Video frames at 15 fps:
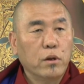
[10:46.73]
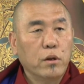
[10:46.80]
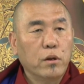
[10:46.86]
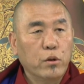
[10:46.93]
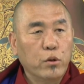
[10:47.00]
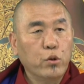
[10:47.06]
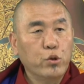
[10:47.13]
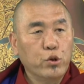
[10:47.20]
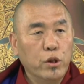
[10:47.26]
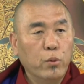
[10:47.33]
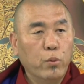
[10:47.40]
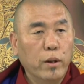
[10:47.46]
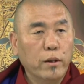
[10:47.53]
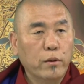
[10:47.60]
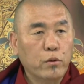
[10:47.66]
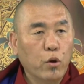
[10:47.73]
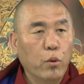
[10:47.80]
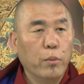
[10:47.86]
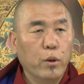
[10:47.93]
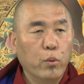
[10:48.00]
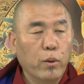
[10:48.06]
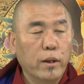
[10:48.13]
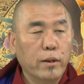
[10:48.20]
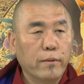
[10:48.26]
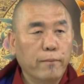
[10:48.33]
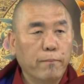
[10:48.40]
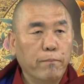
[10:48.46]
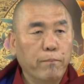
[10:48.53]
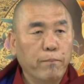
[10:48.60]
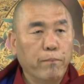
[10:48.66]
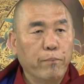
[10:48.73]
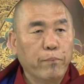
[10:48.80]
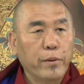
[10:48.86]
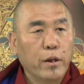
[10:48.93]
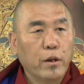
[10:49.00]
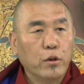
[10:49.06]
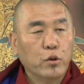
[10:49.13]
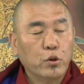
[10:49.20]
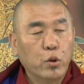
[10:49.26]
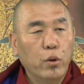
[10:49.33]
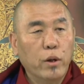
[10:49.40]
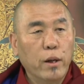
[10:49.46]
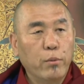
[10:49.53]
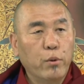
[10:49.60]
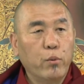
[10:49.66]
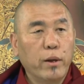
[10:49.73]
usual one, common one. So everyone